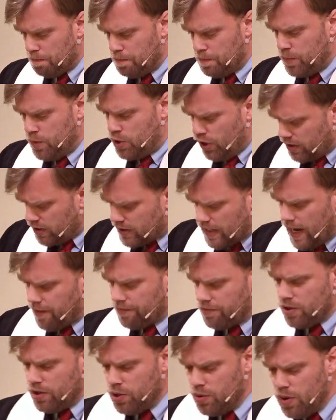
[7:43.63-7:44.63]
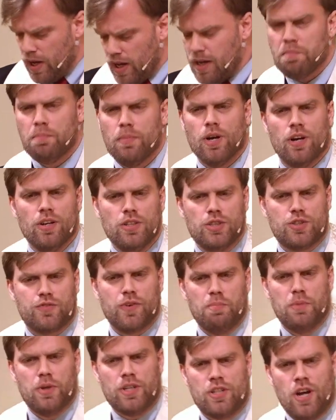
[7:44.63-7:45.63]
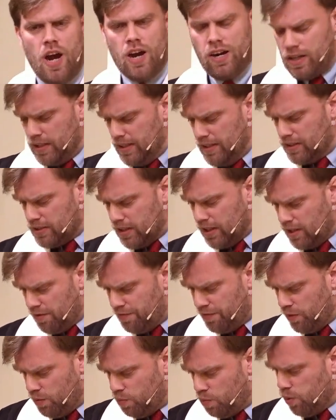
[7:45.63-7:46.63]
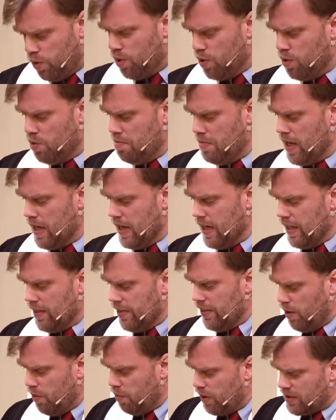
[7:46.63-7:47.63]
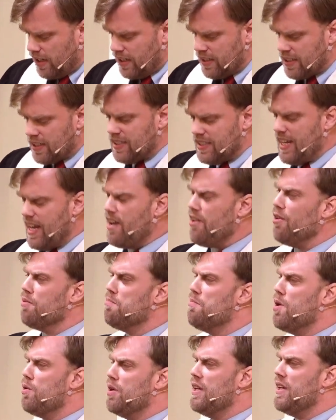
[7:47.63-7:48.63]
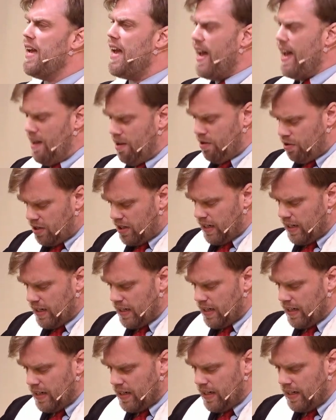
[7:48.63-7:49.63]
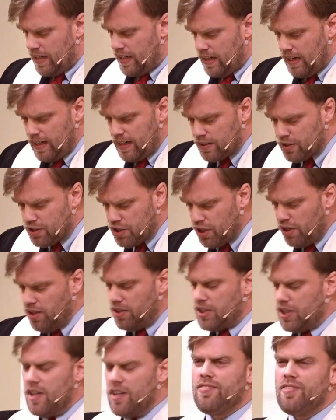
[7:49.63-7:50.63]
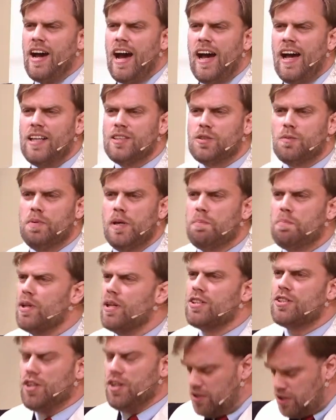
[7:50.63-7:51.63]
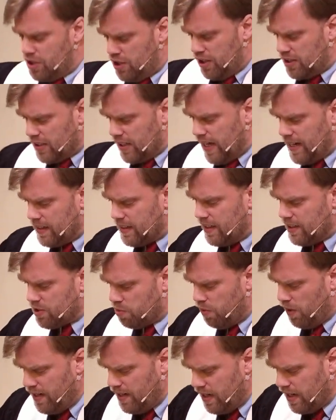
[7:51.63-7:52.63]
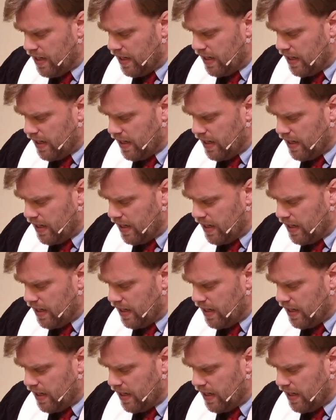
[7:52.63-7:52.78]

Just after you had emerged from the darkness of the womb, there was a ceremony held in a church of God's people, a church just like this one,